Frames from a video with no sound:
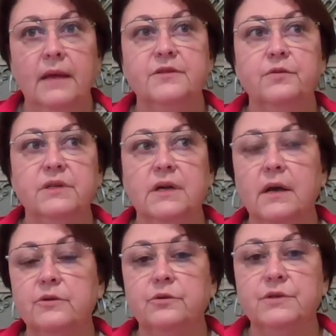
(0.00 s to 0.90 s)
And so the
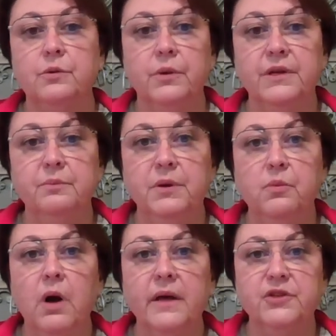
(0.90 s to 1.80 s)
doctor is going to be
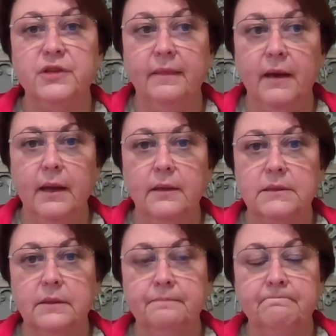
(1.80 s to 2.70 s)
watching that.